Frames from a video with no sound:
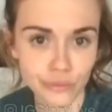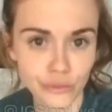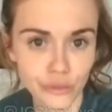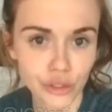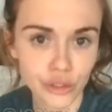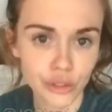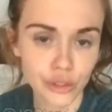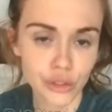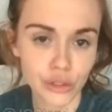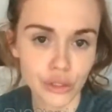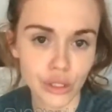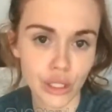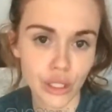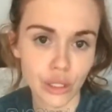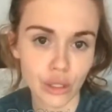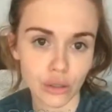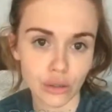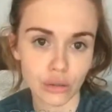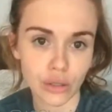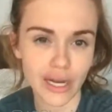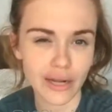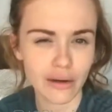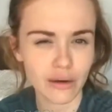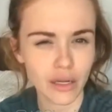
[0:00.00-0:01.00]

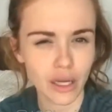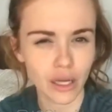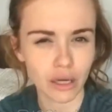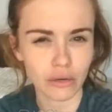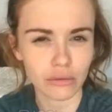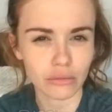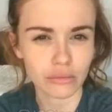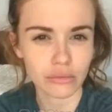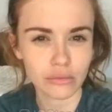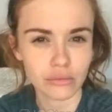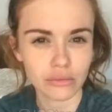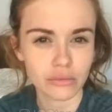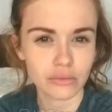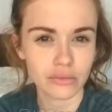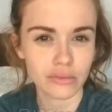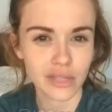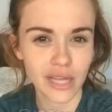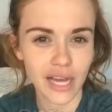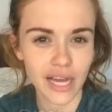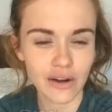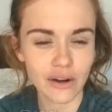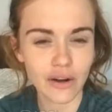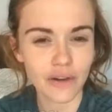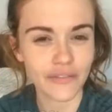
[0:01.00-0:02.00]
So I don't know.
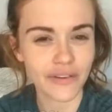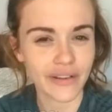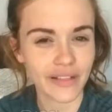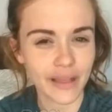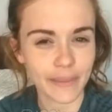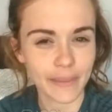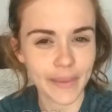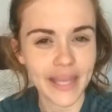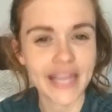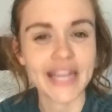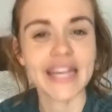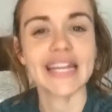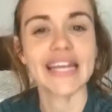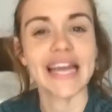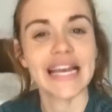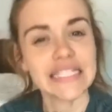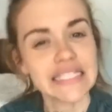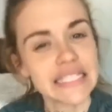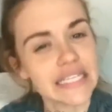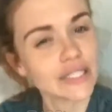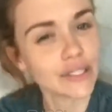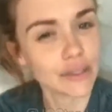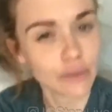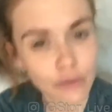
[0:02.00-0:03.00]
I don't know if I like bacon. Yes,
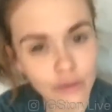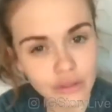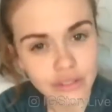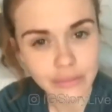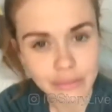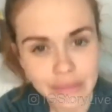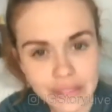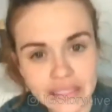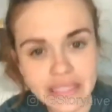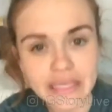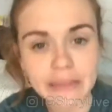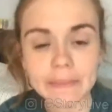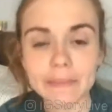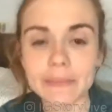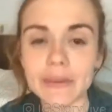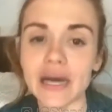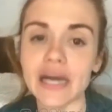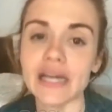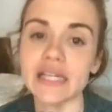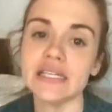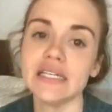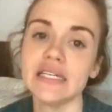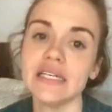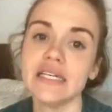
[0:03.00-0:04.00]
I do ultimately,
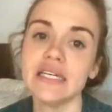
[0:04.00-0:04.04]
but